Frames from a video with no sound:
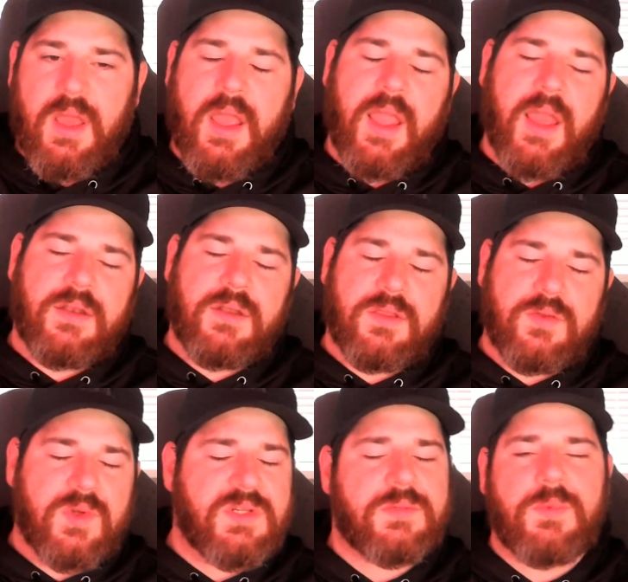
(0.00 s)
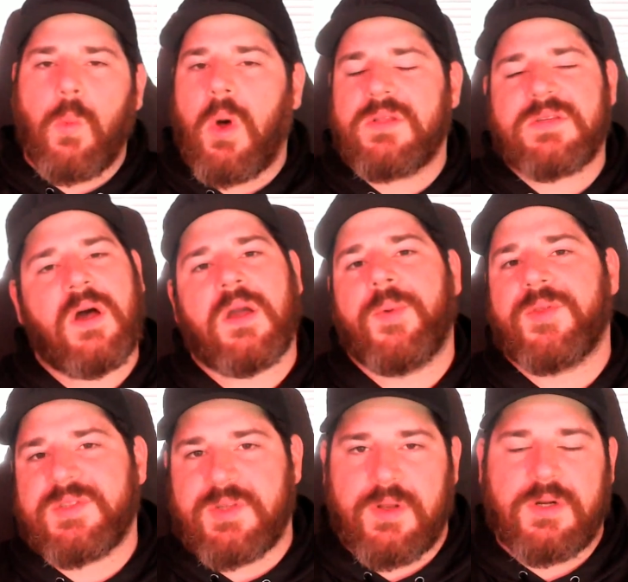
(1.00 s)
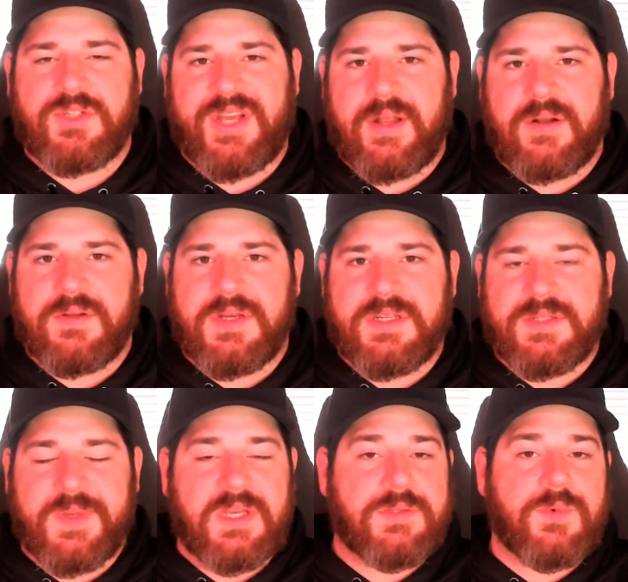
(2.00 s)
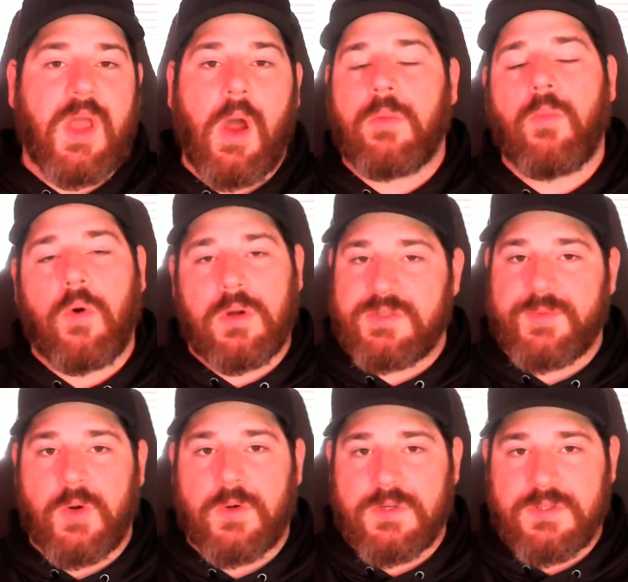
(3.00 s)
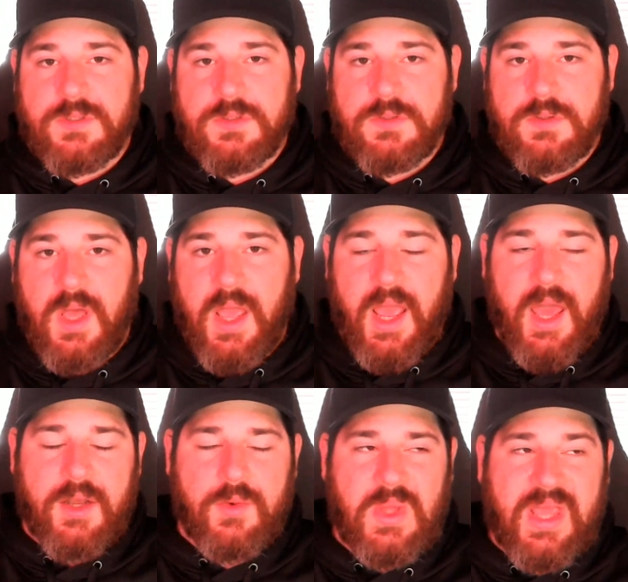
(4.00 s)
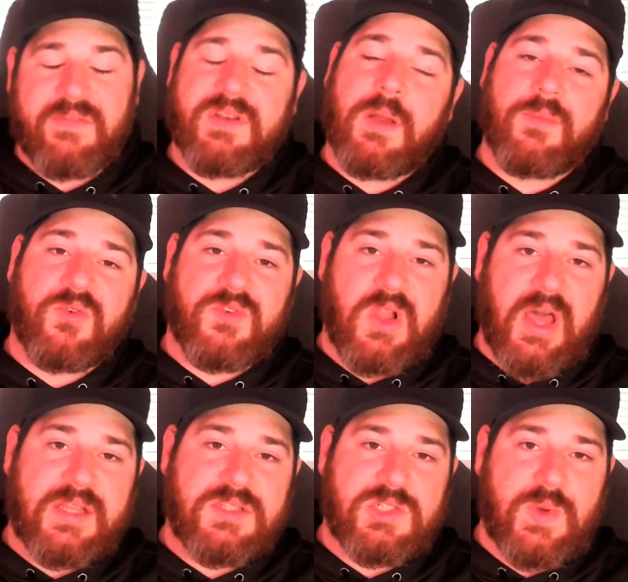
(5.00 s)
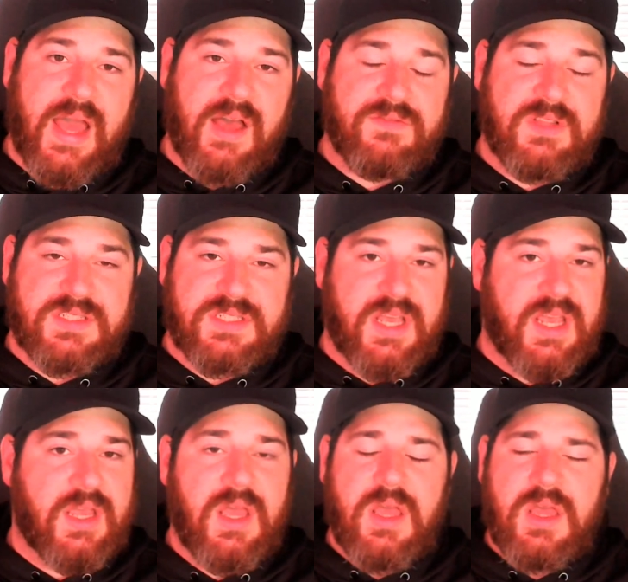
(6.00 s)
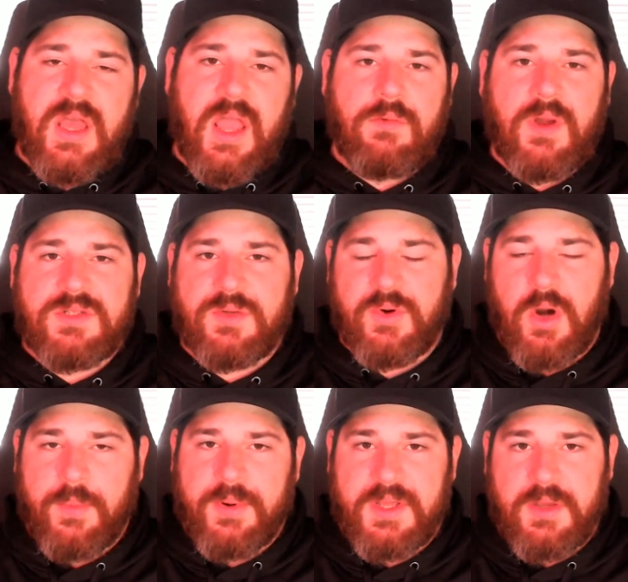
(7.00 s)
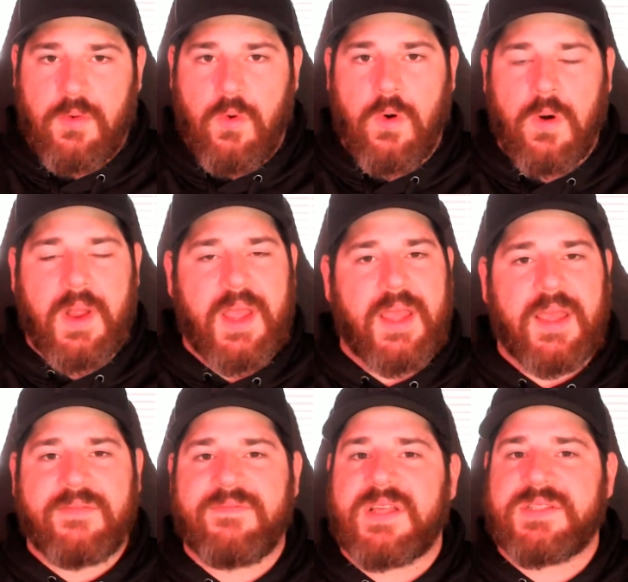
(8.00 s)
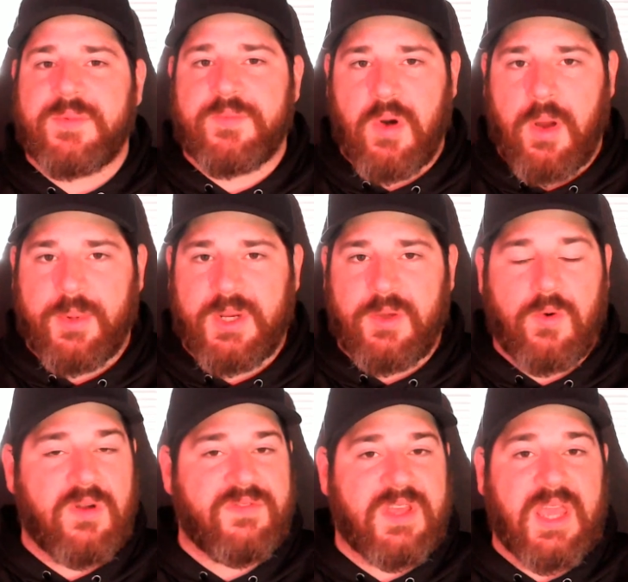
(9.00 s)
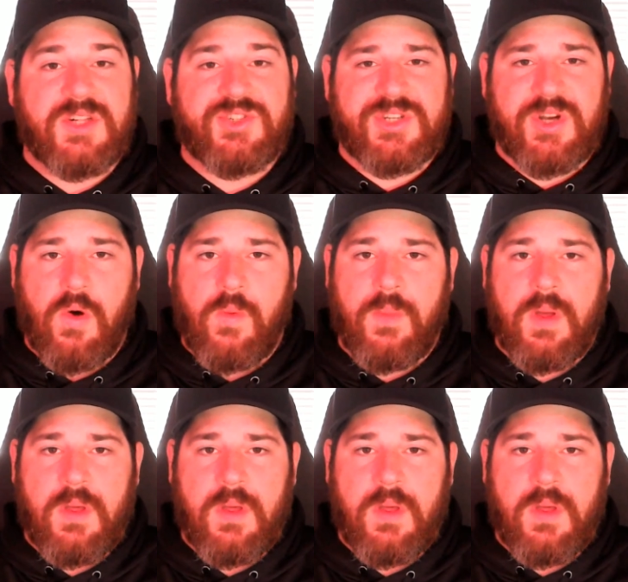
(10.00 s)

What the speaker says: And the reason we want to talk about this on our channel is because we are mortgage brokers. And we have a number of clients who have, let's say, a rental property or a investment property or a vacation home.